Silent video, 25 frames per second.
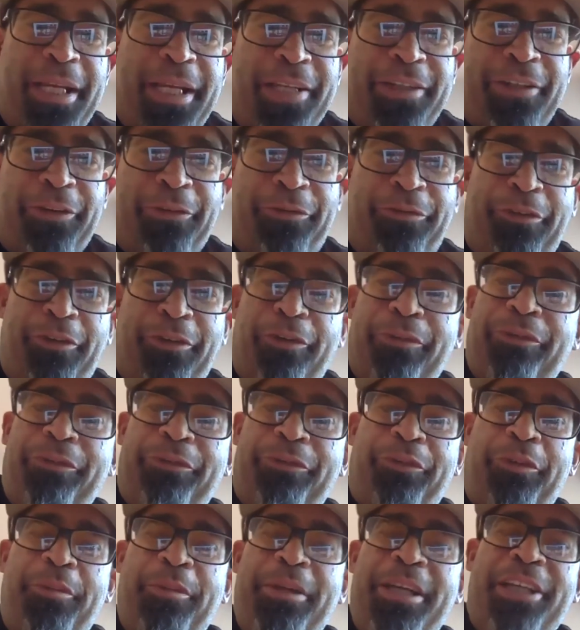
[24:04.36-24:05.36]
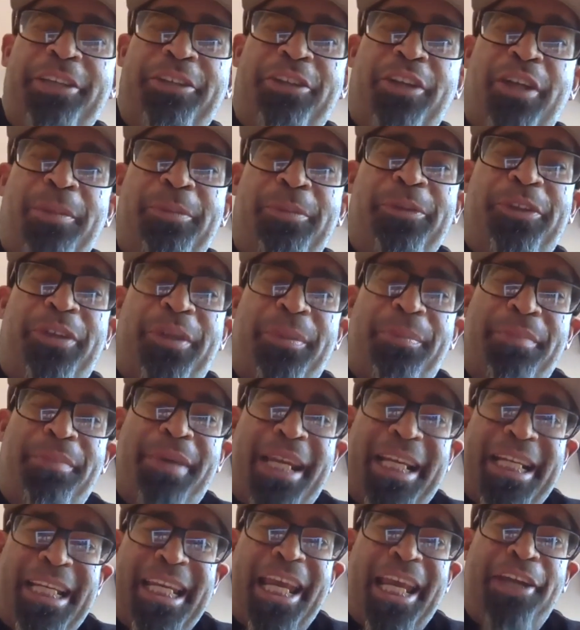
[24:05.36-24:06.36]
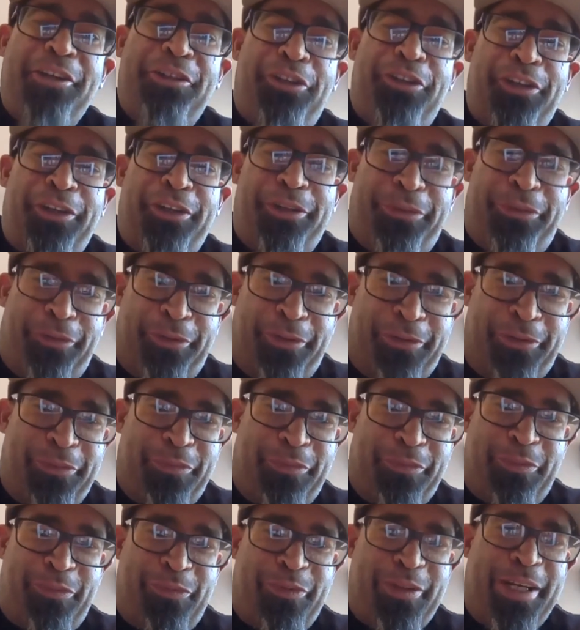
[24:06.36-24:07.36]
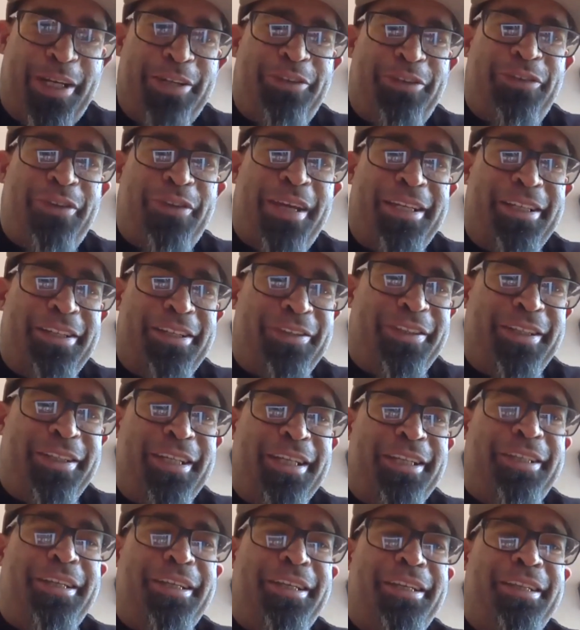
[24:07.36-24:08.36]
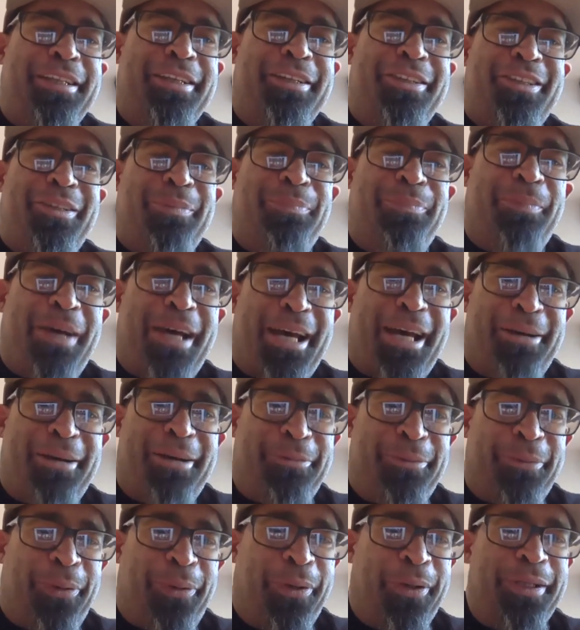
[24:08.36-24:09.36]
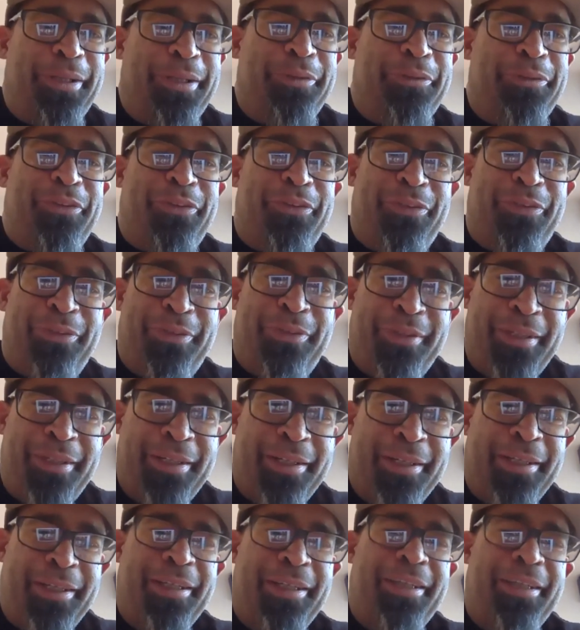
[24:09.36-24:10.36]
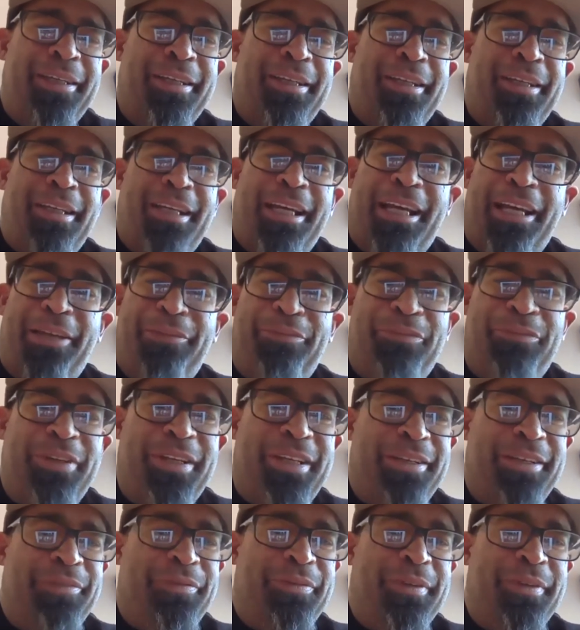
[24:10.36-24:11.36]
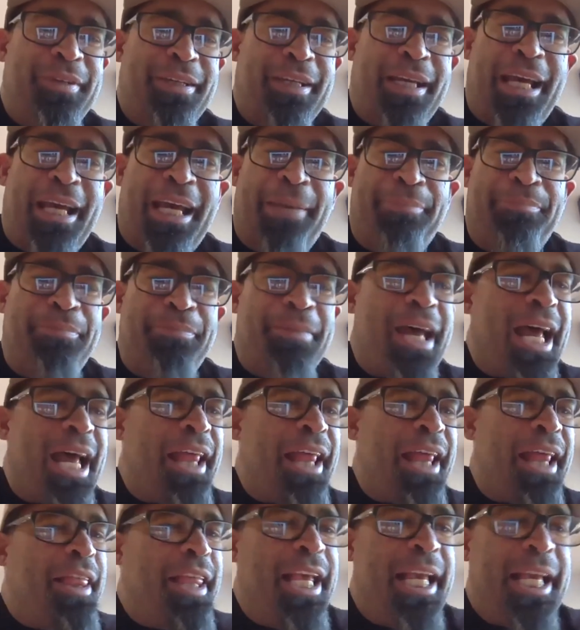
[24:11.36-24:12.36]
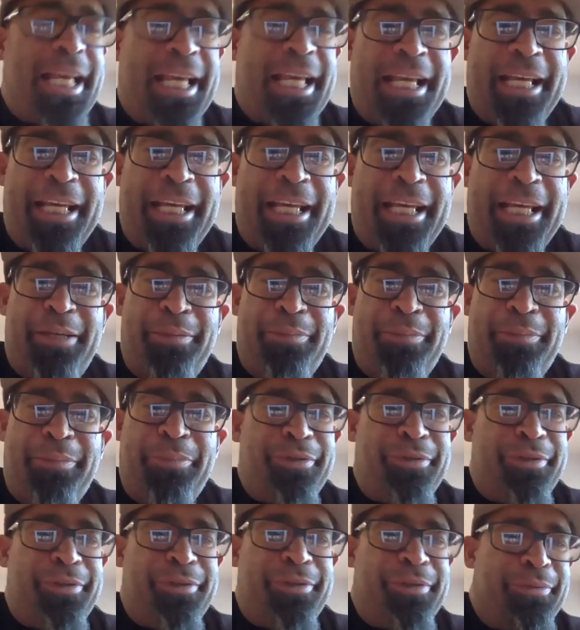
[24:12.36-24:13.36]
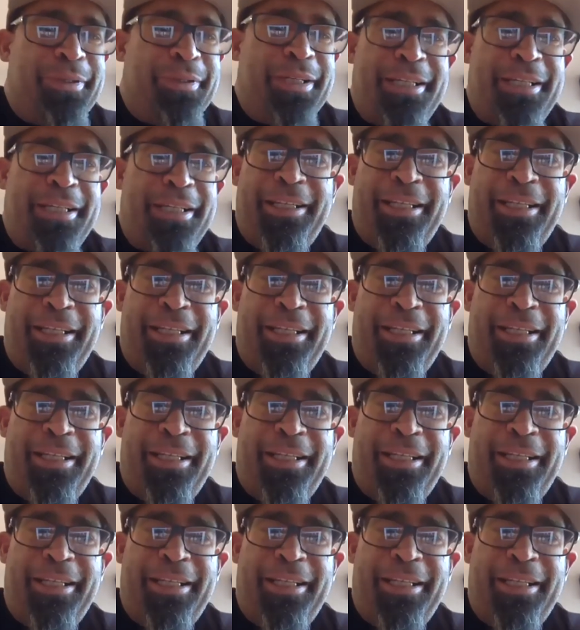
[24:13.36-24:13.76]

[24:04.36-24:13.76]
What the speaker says: it's almost a meditation, right? So I just get to this spot where I'm not thinking anymore, right?